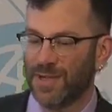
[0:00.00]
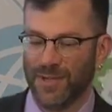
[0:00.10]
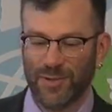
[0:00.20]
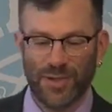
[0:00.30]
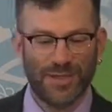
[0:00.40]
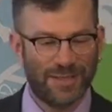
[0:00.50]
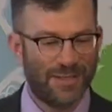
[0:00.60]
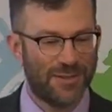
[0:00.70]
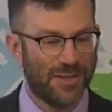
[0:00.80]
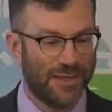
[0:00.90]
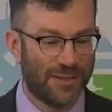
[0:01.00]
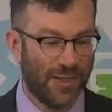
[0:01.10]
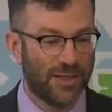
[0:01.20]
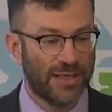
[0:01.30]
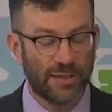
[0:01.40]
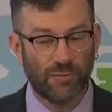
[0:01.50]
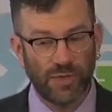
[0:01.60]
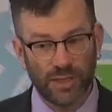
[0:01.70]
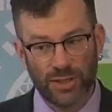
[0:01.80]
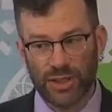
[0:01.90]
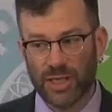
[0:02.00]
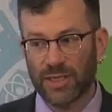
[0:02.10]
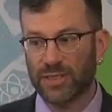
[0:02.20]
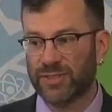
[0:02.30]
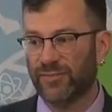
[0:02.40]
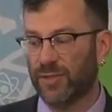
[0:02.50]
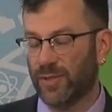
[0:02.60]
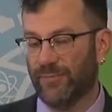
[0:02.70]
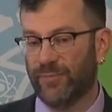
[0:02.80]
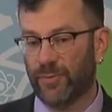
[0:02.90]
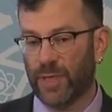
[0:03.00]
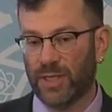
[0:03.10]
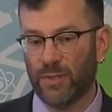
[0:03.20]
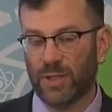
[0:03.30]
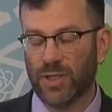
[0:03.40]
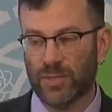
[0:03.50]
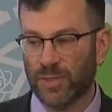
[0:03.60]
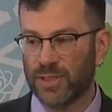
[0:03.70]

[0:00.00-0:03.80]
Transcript: And that's a real challenge for bioeconomy.